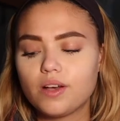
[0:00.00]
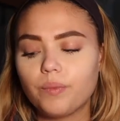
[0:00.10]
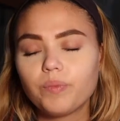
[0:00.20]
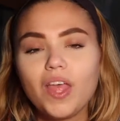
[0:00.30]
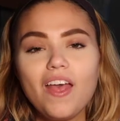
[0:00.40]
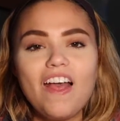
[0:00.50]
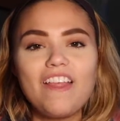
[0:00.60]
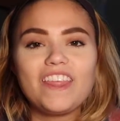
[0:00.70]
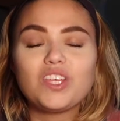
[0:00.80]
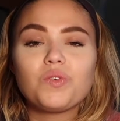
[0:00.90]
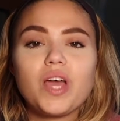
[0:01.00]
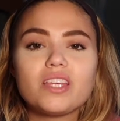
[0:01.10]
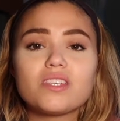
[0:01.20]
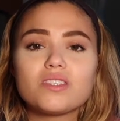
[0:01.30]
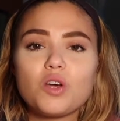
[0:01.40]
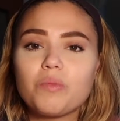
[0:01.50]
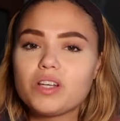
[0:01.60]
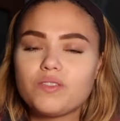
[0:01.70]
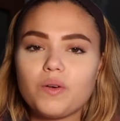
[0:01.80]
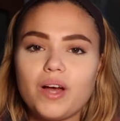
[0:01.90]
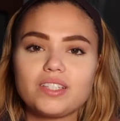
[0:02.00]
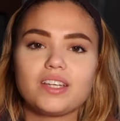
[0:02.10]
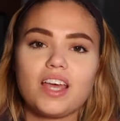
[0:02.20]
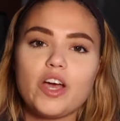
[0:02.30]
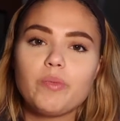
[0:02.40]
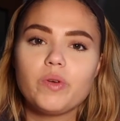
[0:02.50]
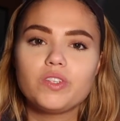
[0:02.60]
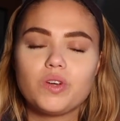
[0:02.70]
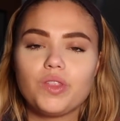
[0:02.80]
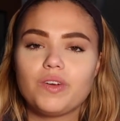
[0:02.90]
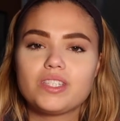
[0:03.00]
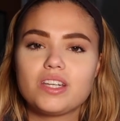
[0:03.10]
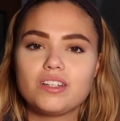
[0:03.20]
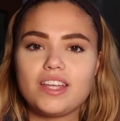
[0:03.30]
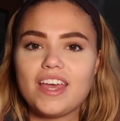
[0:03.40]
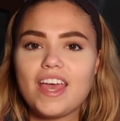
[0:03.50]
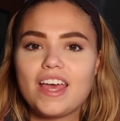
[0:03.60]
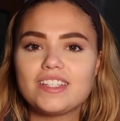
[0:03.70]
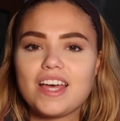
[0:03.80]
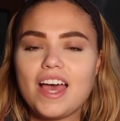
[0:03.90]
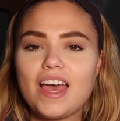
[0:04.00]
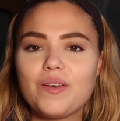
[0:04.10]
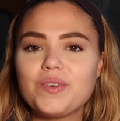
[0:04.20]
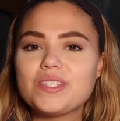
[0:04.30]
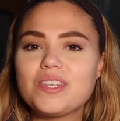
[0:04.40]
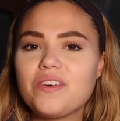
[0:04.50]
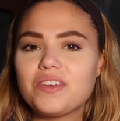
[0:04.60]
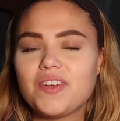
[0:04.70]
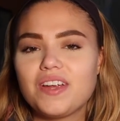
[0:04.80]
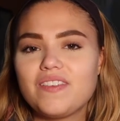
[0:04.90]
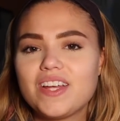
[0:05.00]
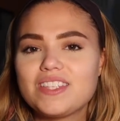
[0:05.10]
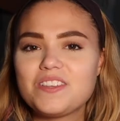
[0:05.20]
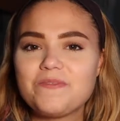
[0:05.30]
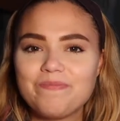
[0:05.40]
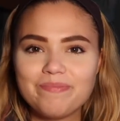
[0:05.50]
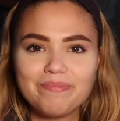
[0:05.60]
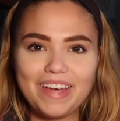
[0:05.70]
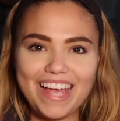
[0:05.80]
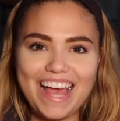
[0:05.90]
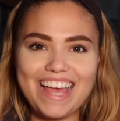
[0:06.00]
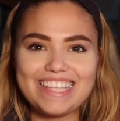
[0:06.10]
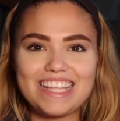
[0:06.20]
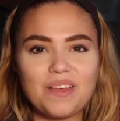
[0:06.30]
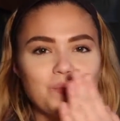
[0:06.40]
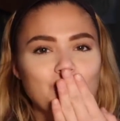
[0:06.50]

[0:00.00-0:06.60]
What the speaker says: So thank you guys so much for watching. I hope you enjoyed the rest of your day, and I will see you all very, very soon. Bye, guys.